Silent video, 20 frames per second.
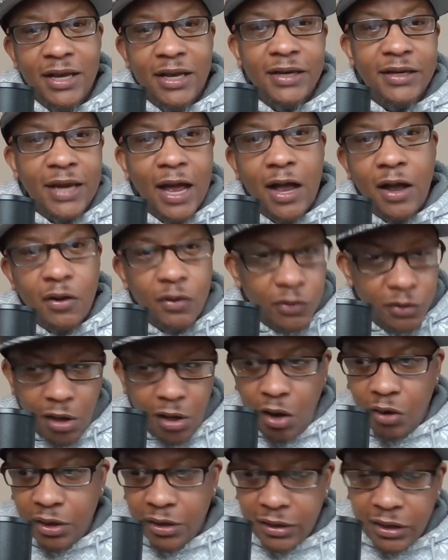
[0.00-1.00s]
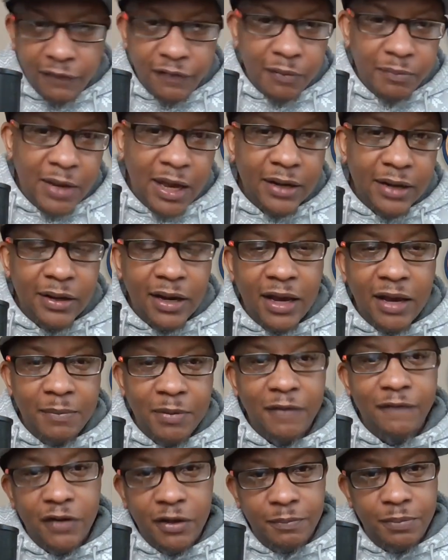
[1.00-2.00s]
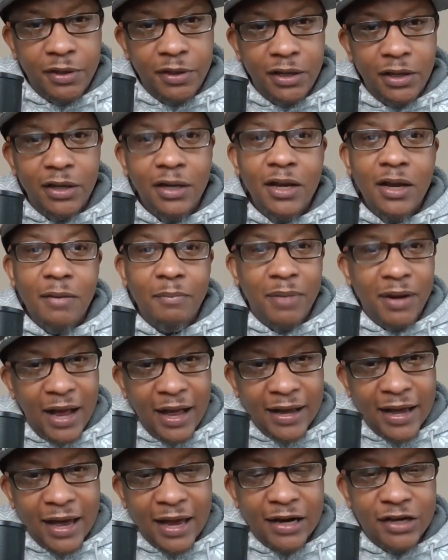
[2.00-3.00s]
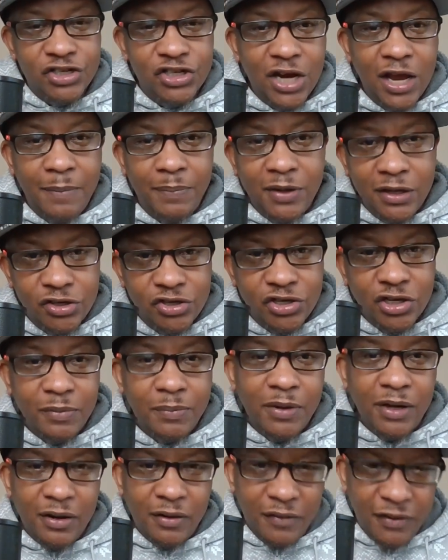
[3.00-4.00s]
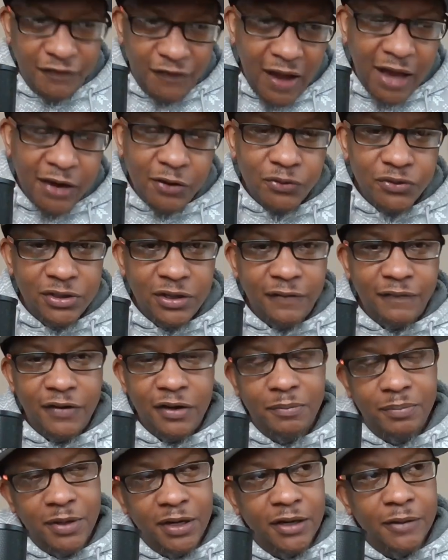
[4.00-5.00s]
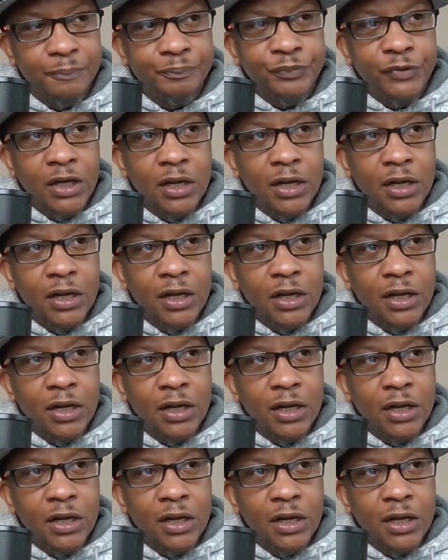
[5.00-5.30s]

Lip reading: now, y'all can give him that damn MVP, but I got a championship and a finals MVP.